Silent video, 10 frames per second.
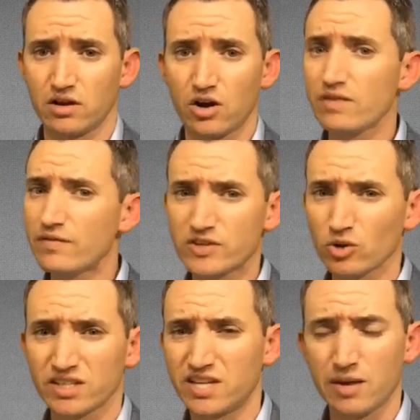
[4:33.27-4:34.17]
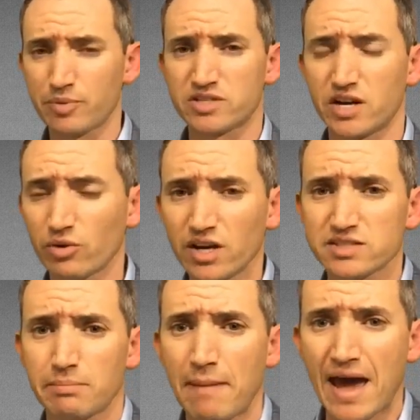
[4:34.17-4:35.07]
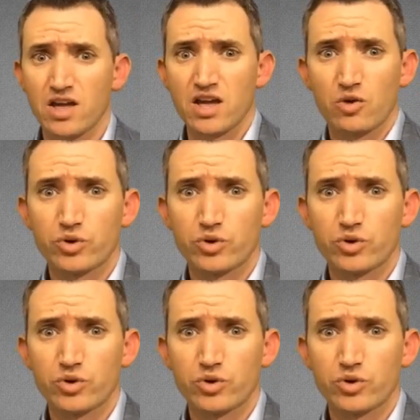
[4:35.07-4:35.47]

Or even if it's only 10%, it really doesn't matter.